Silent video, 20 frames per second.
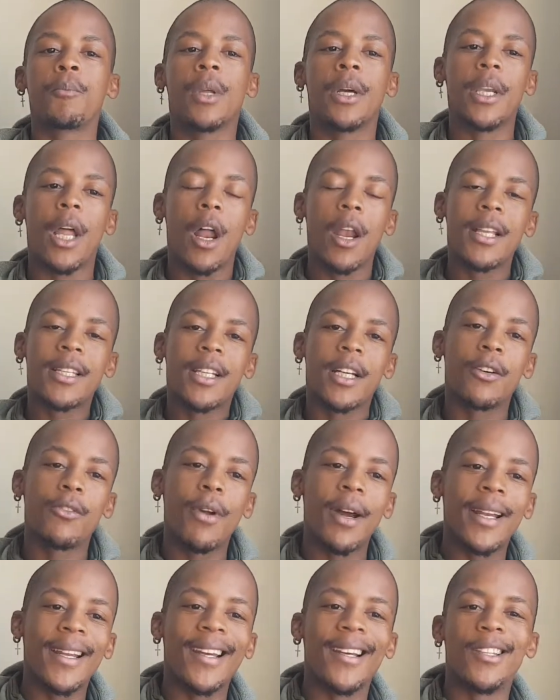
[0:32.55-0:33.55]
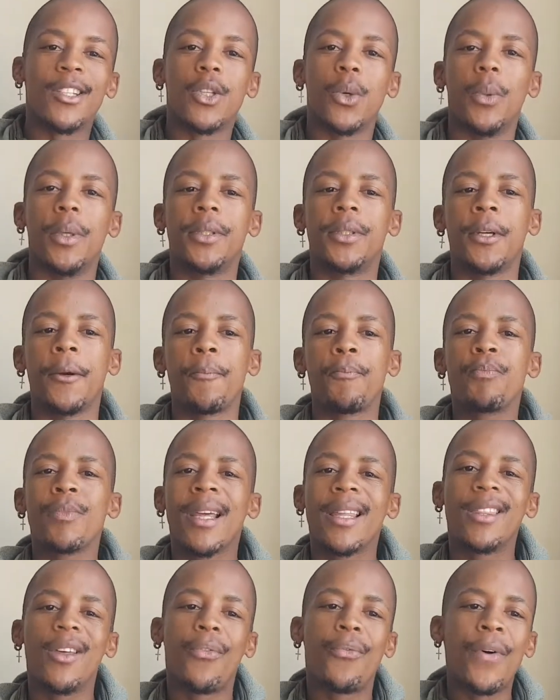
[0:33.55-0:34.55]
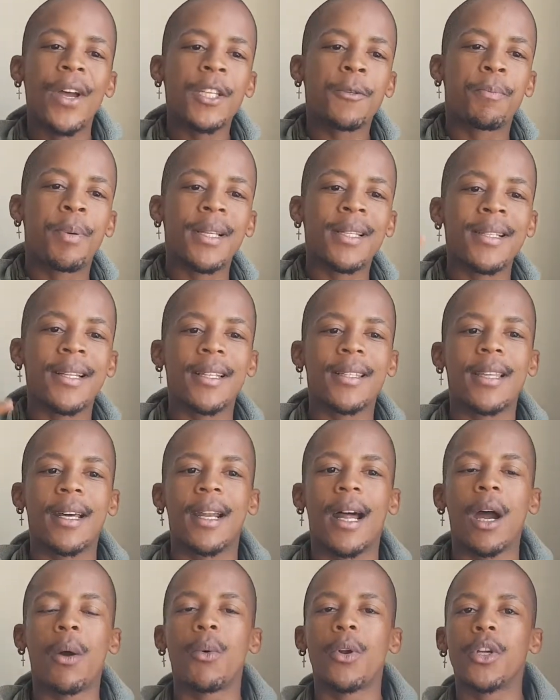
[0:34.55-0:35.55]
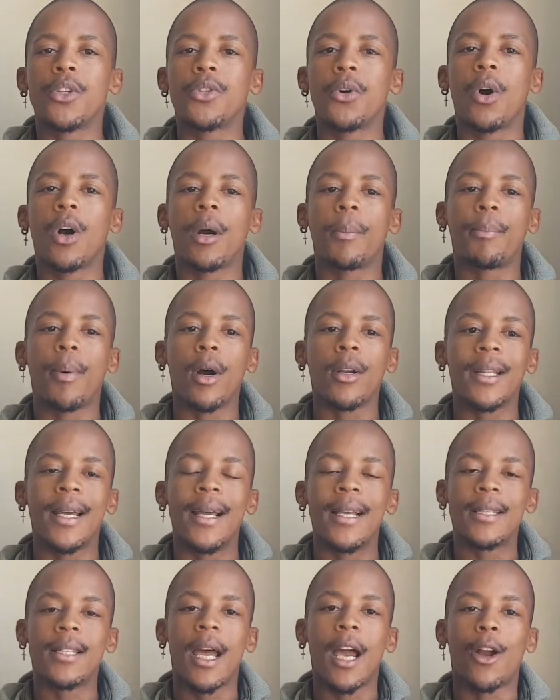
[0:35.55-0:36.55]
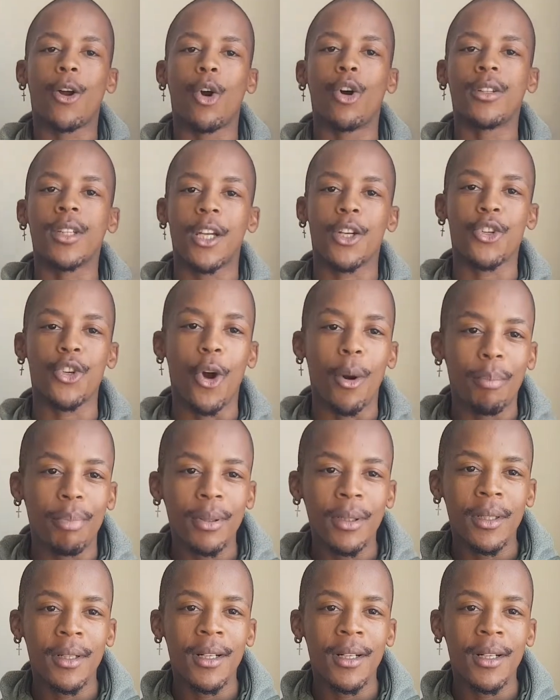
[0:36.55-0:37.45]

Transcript: Now let's get right into it. The first business that I want to talk about is a gota shop.